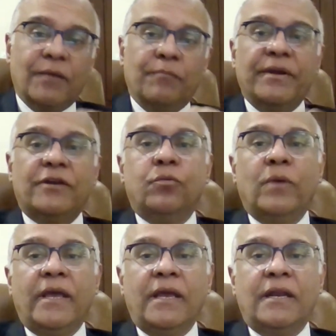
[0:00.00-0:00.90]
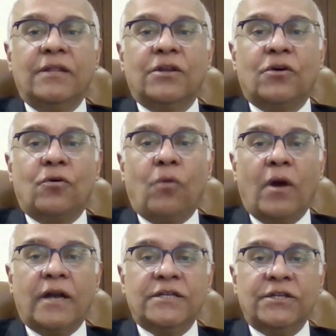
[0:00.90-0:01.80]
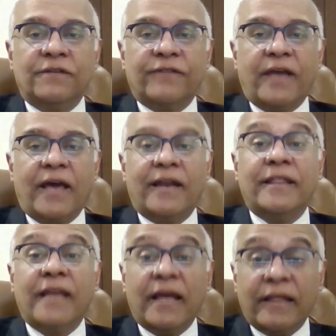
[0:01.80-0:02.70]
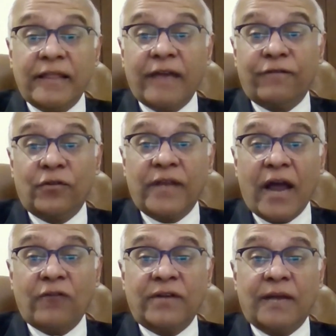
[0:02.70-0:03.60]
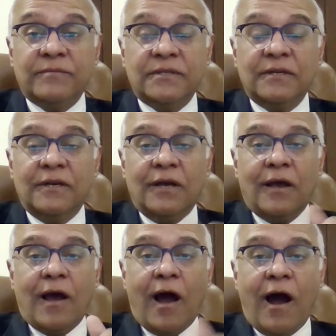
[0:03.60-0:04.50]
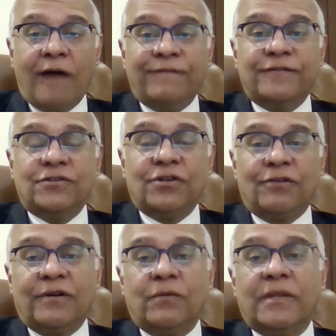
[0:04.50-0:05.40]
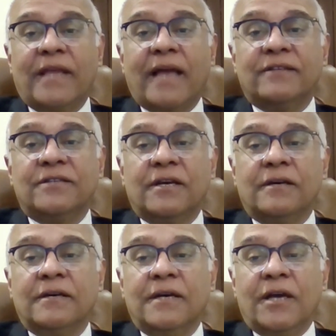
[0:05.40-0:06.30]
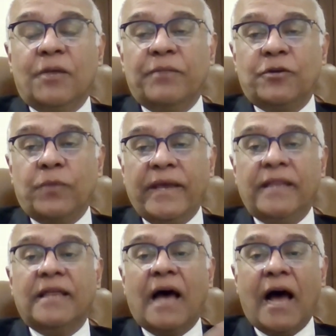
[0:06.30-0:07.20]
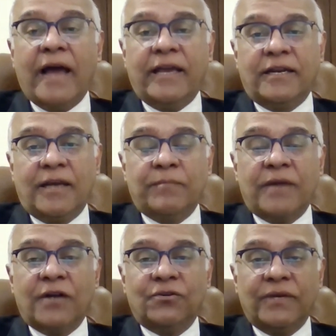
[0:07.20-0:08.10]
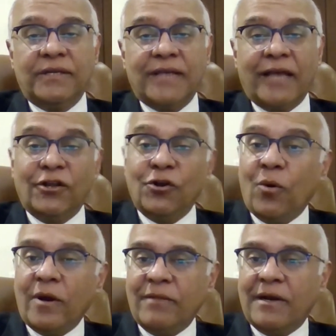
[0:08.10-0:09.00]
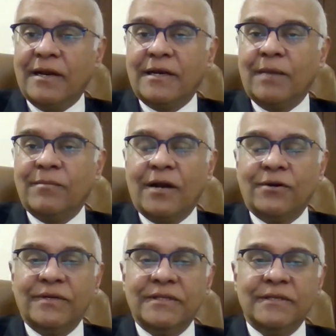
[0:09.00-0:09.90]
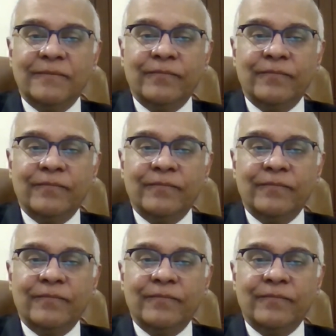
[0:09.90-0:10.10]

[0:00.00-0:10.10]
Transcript: between the quality of care and therefore the outcomes of children with cancer between the high-income countries and the low- and middle-income countries.